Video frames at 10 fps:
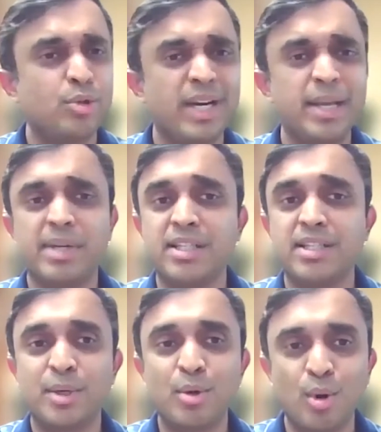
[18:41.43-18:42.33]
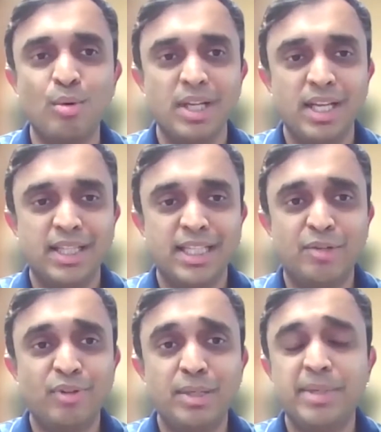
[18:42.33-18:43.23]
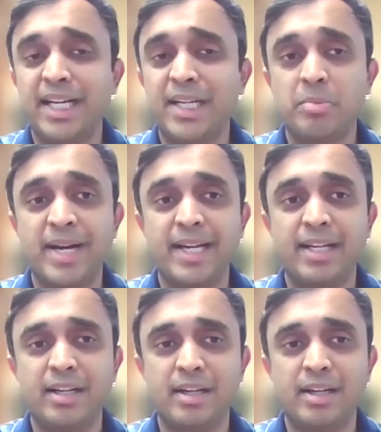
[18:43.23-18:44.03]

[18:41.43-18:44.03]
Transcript: 20 months ago that we'll be hit by